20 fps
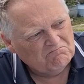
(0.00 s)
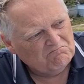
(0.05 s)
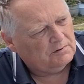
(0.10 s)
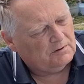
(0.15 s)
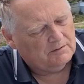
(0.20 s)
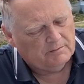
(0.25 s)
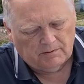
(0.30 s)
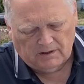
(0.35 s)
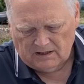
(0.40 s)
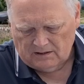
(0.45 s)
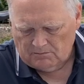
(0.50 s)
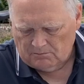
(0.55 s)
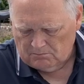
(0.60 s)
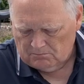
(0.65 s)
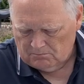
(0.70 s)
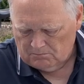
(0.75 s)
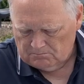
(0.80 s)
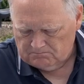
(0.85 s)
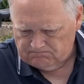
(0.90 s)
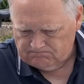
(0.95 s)
probably about
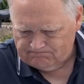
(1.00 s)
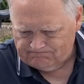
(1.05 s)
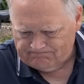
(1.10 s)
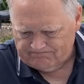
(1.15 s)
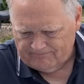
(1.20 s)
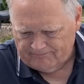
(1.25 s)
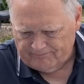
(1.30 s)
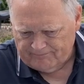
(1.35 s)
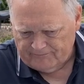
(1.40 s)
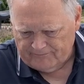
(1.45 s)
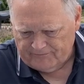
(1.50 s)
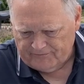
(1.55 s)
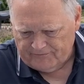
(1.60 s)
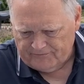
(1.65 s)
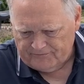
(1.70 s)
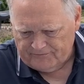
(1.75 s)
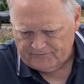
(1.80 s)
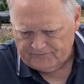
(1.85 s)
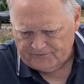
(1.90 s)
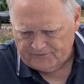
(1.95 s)

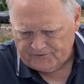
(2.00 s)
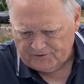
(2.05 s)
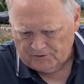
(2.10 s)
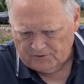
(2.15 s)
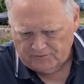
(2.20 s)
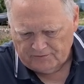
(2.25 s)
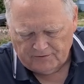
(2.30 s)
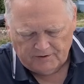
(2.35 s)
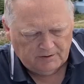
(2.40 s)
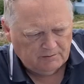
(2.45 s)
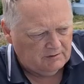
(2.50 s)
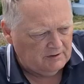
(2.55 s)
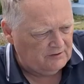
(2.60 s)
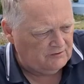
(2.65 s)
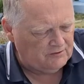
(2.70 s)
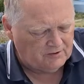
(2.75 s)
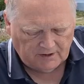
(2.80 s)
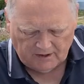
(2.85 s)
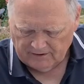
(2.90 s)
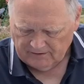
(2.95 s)
2-3
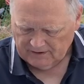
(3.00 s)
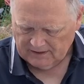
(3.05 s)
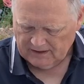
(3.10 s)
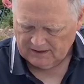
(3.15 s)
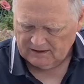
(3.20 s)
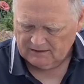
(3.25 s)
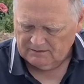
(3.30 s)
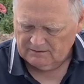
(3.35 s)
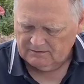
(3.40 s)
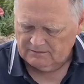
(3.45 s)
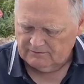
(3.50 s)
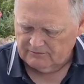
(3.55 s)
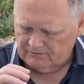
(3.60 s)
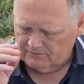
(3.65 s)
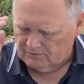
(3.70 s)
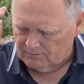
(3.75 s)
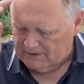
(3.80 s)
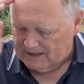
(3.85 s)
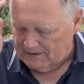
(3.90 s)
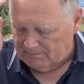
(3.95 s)
weeks ago now
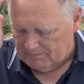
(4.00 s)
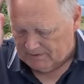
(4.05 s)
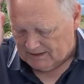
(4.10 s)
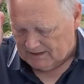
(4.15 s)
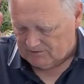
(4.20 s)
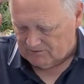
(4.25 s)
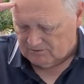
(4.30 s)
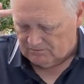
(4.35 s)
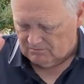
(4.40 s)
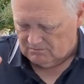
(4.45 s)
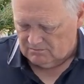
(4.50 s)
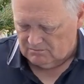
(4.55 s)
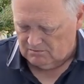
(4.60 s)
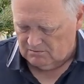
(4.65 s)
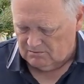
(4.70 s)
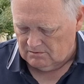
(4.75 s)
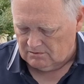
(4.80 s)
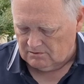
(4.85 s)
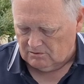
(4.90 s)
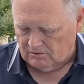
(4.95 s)
from Apexel.
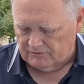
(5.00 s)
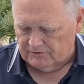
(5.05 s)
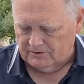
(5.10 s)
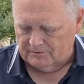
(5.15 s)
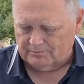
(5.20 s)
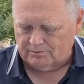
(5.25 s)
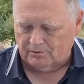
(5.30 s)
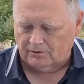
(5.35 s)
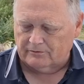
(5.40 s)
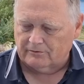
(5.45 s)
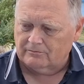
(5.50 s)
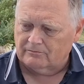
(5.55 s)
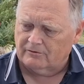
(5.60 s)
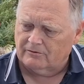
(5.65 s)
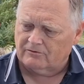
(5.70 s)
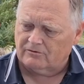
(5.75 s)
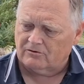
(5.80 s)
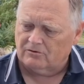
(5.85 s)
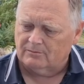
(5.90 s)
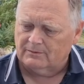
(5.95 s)
I've got a new product
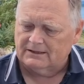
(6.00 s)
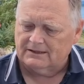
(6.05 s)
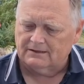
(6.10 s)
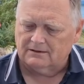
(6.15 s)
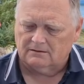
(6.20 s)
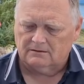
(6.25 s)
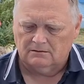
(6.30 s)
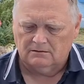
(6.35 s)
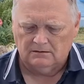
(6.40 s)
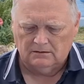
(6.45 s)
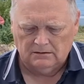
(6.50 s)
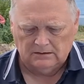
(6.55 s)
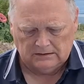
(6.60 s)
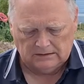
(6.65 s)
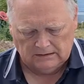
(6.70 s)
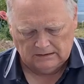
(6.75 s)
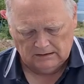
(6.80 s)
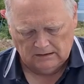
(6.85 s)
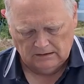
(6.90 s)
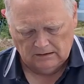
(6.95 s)
that's come out.
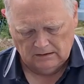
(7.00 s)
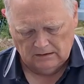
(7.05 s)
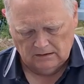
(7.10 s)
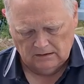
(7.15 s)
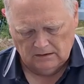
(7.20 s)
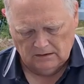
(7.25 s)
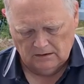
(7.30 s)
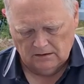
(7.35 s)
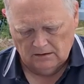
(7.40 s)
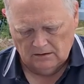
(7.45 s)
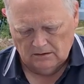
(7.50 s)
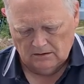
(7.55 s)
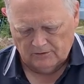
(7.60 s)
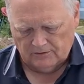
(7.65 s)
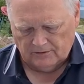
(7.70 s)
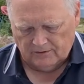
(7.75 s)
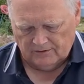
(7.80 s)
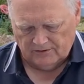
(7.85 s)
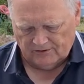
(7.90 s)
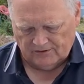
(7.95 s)

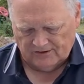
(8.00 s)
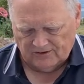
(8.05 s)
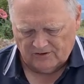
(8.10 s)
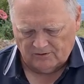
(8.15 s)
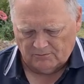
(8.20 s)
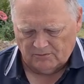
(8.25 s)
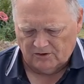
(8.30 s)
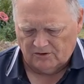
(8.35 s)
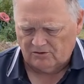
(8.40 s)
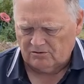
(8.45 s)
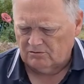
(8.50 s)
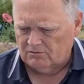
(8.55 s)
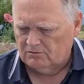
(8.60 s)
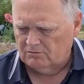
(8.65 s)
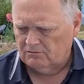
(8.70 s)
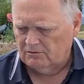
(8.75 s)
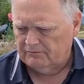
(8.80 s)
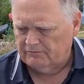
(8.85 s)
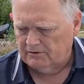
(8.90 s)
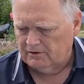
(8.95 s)
So they sent it me to
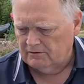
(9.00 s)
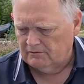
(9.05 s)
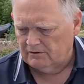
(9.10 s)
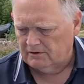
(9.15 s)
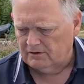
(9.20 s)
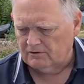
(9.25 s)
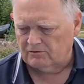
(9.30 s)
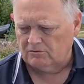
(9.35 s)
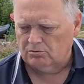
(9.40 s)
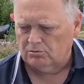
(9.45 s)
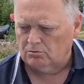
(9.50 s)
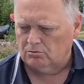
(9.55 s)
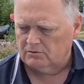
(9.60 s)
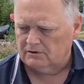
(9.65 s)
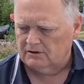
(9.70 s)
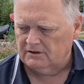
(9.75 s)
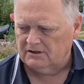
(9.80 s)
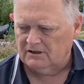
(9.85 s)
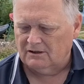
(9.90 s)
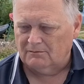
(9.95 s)
review, and it's
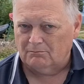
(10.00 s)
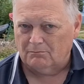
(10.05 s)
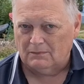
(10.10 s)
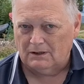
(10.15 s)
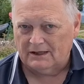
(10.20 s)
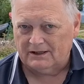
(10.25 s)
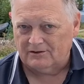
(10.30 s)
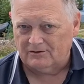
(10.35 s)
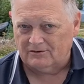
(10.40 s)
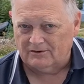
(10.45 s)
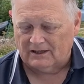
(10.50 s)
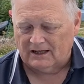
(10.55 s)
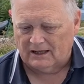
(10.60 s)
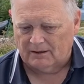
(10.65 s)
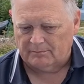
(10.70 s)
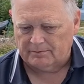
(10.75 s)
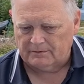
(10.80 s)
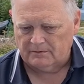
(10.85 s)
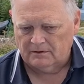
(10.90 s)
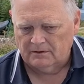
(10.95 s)
called the
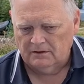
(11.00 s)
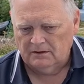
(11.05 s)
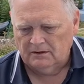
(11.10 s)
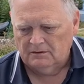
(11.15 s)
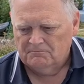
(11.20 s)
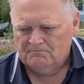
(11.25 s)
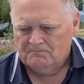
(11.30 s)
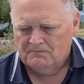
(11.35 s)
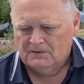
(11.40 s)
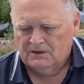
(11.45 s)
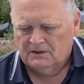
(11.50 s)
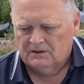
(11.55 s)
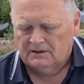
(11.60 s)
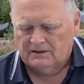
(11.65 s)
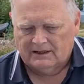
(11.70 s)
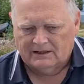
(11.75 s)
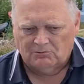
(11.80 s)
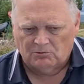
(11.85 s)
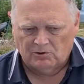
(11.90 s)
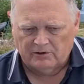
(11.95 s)
MagSnap.
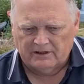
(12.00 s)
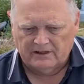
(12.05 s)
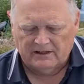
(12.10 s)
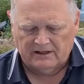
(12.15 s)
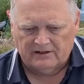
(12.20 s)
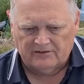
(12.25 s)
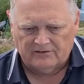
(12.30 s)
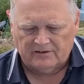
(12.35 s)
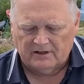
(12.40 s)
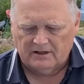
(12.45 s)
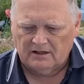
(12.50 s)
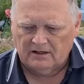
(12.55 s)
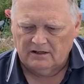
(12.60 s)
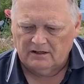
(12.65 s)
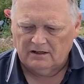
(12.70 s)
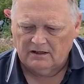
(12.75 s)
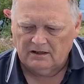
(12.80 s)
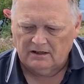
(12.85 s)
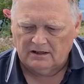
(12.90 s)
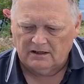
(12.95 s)
Now what it is,
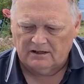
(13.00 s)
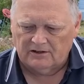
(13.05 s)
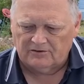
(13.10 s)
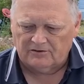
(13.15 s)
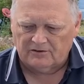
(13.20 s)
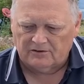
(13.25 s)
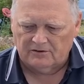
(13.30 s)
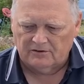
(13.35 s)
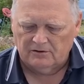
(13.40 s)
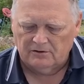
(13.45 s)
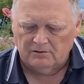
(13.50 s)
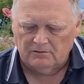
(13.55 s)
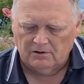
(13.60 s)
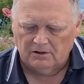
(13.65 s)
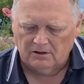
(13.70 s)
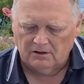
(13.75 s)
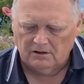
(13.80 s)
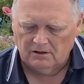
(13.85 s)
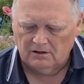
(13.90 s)
it's a new